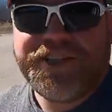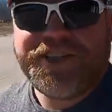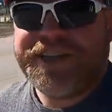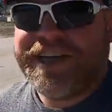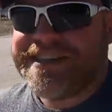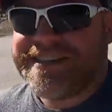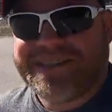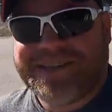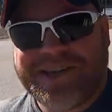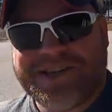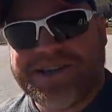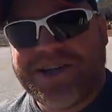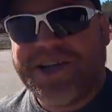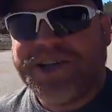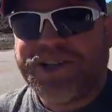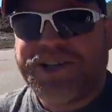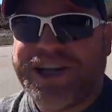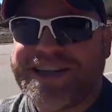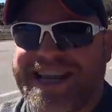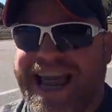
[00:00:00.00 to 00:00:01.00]
she's
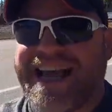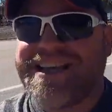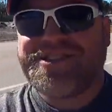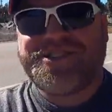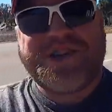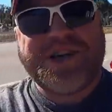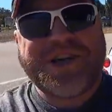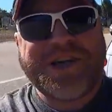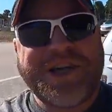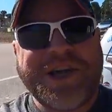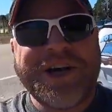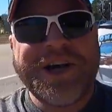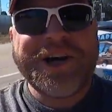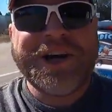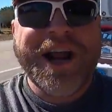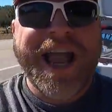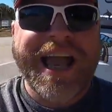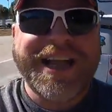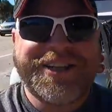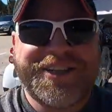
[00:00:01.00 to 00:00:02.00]
as
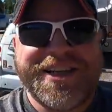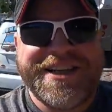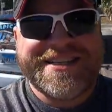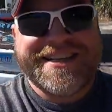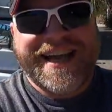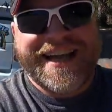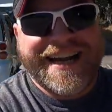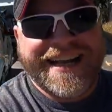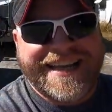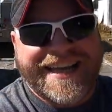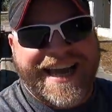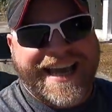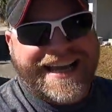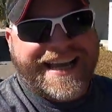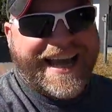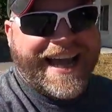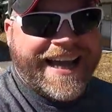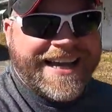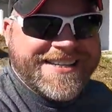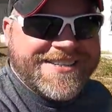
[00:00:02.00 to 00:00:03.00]
secure as she's gonna
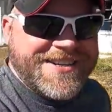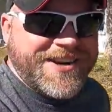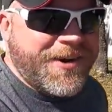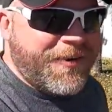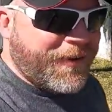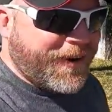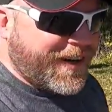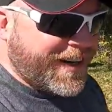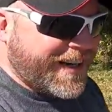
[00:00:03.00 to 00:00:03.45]
get, guys. No